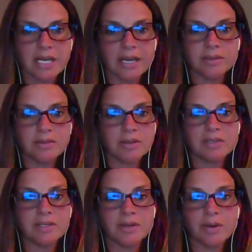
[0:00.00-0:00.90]
and you don't
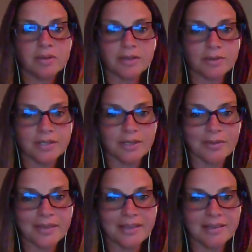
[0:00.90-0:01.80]
even know that you're the
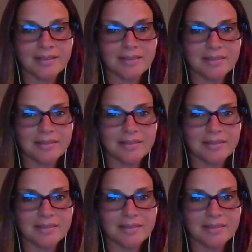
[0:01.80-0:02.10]
only